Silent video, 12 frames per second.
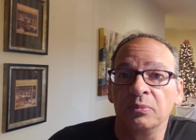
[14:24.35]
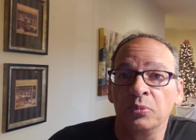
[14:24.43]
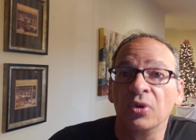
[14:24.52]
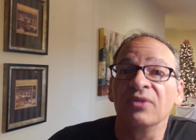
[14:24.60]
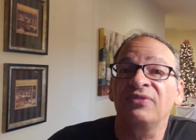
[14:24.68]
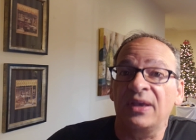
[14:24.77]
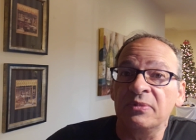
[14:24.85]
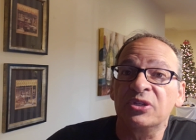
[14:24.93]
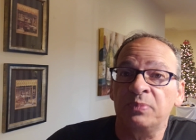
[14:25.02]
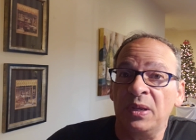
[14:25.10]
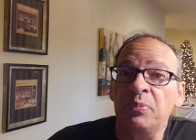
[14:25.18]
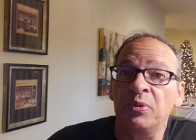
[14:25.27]
more
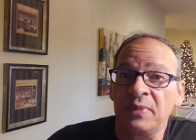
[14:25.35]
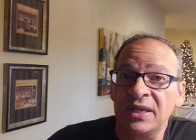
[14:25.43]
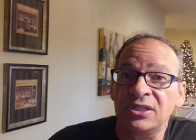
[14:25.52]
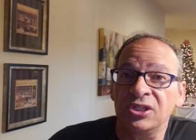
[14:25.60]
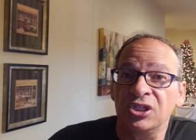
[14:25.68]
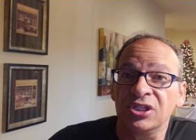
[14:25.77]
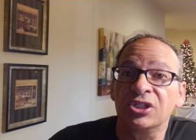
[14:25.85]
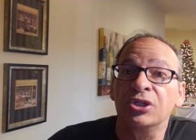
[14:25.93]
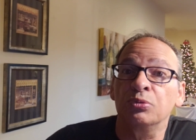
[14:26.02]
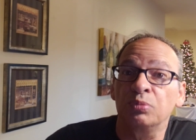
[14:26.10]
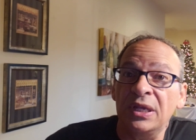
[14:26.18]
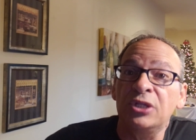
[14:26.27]
famous people messages
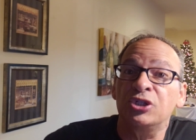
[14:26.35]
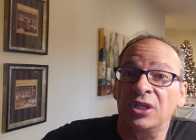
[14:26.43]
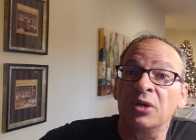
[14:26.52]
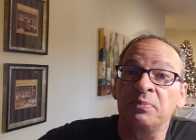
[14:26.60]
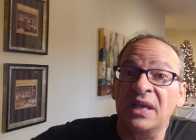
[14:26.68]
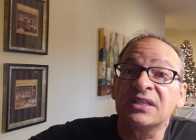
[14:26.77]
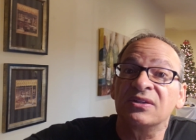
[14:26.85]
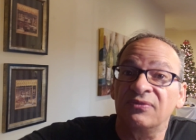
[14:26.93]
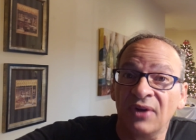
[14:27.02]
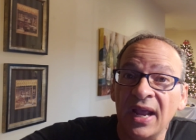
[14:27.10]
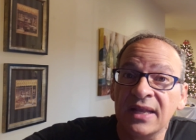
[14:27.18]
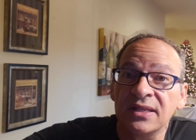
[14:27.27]
to reach their best
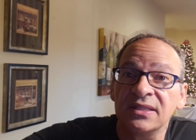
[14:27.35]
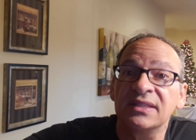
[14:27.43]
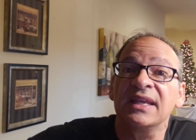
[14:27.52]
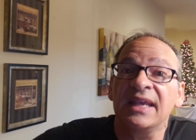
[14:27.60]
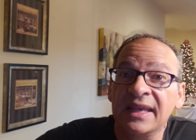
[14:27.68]
friends